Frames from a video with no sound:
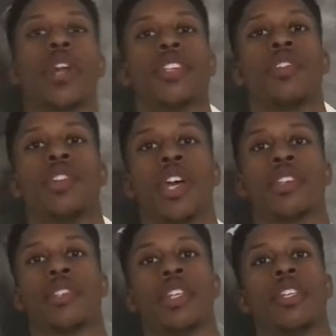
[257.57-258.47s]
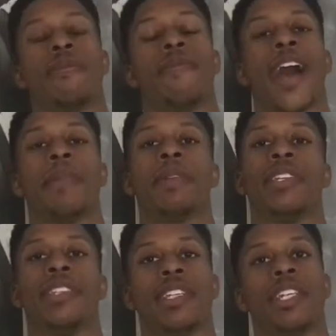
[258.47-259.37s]
I suggest is vitamin
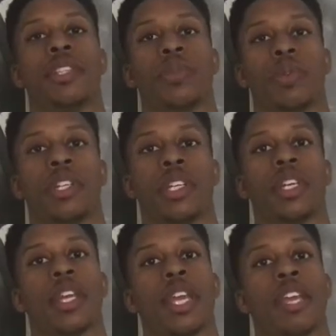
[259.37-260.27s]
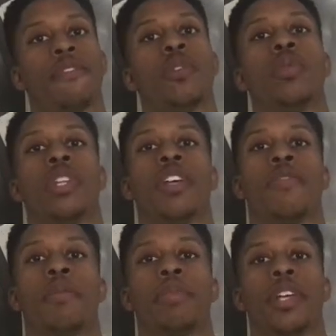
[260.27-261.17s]
D3 if you live
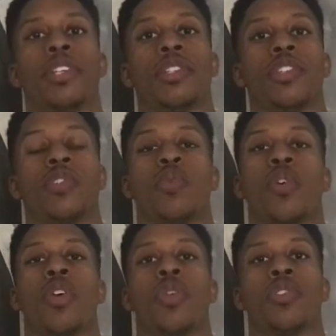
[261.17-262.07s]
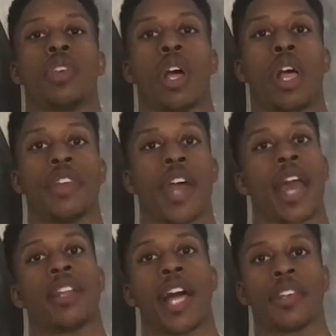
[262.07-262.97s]
in places where there's
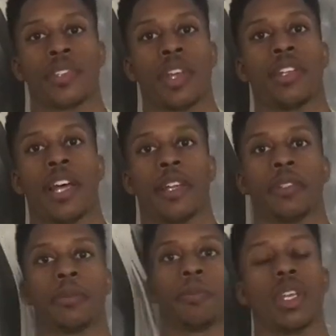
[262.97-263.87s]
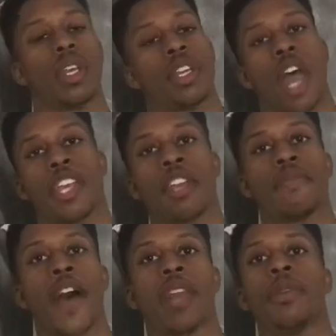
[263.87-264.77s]
not a lot of sunlight. Now, you get
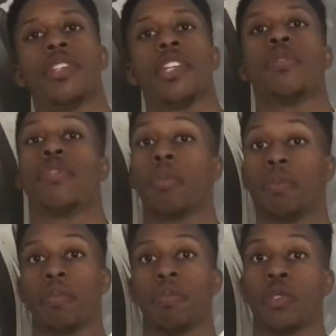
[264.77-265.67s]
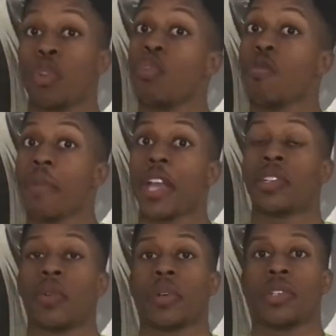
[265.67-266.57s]
vitamin D from 2 main
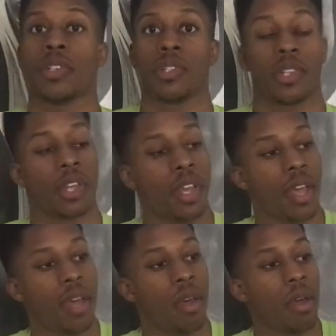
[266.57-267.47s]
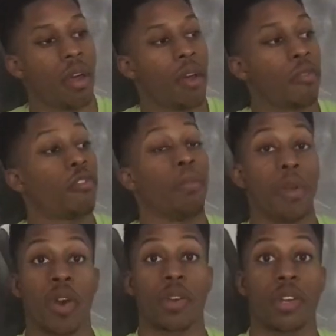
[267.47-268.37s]
sources: from
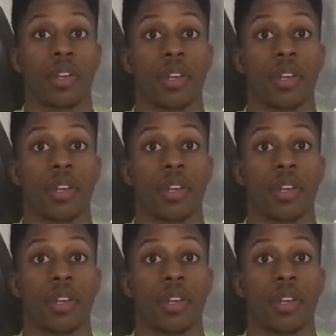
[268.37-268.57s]
milk,